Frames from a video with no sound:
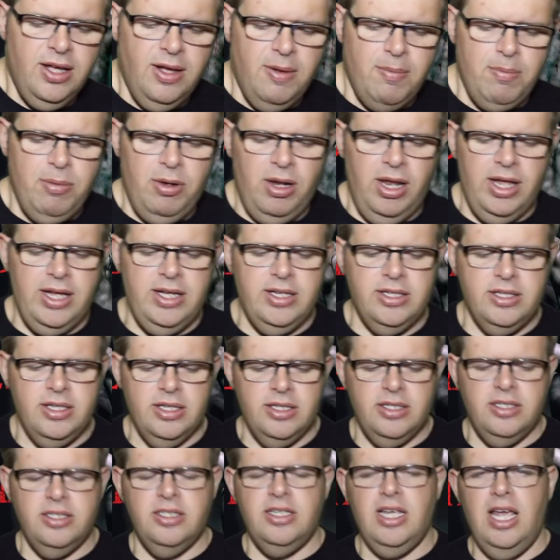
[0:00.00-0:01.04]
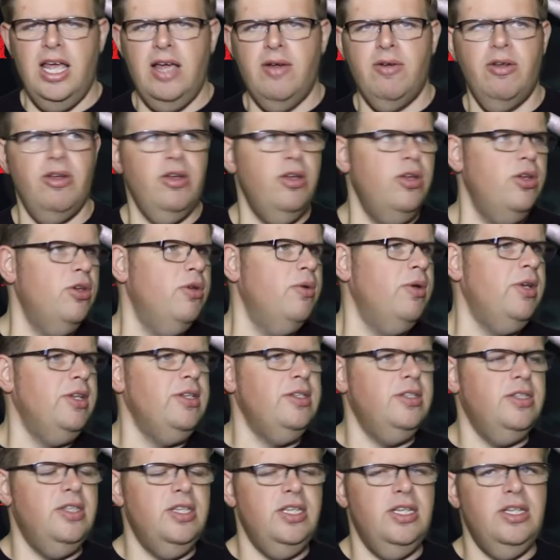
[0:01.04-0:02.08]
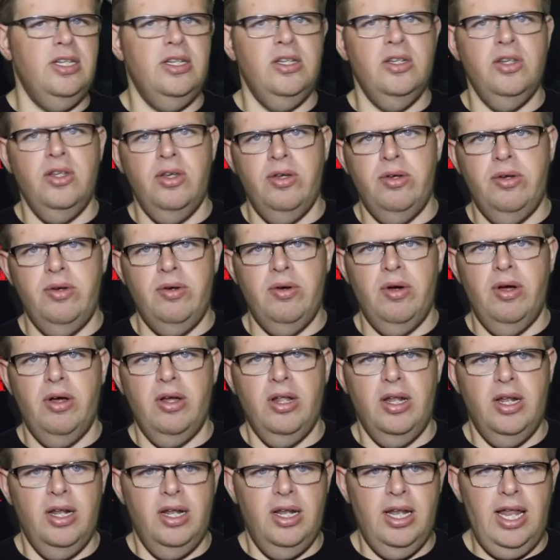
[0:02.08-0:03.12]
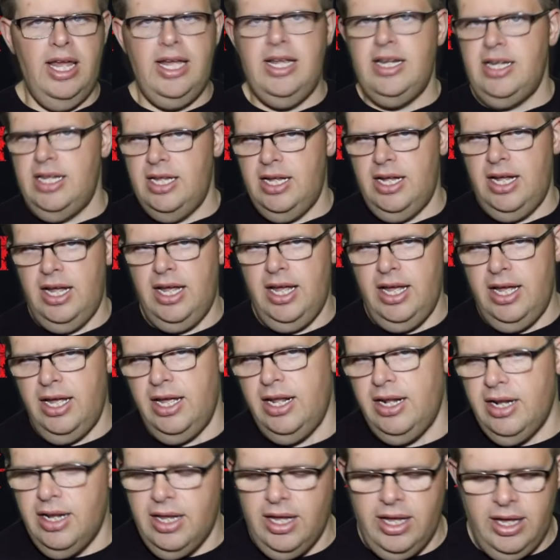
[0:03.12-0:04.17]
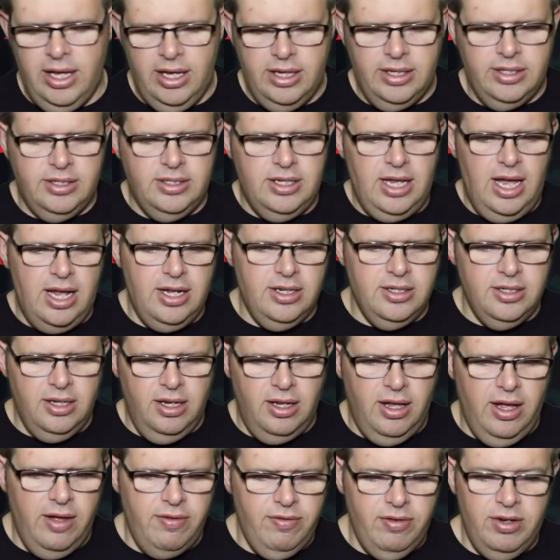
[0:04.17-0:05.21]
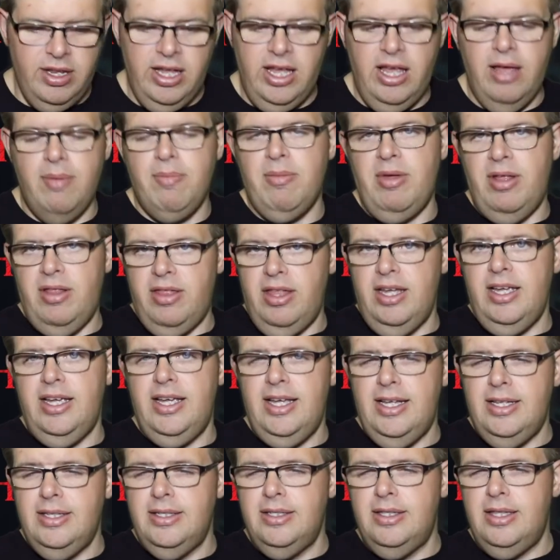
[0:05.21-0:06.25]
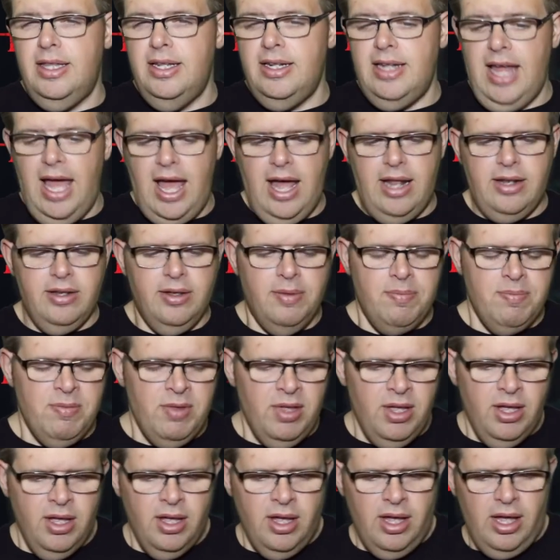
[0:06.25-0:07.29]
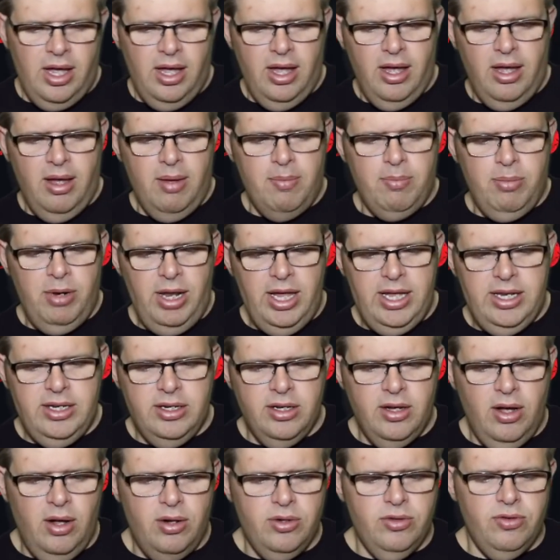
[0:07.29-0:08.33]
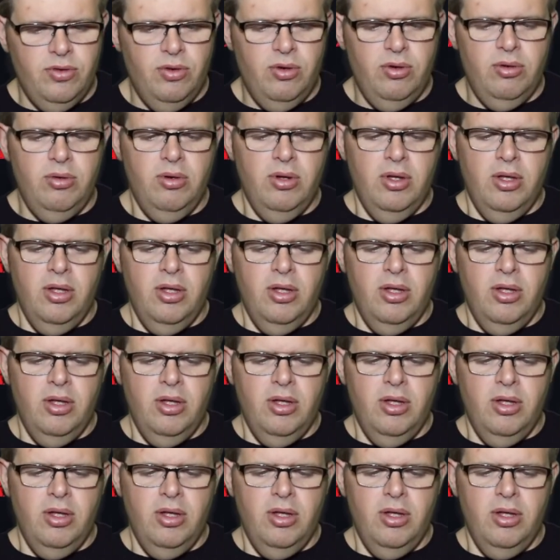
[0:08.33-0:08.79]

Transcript: plays Sarah, who is the new lady in his dad's life. Liam, I think, is the dad. Blaine Cottrell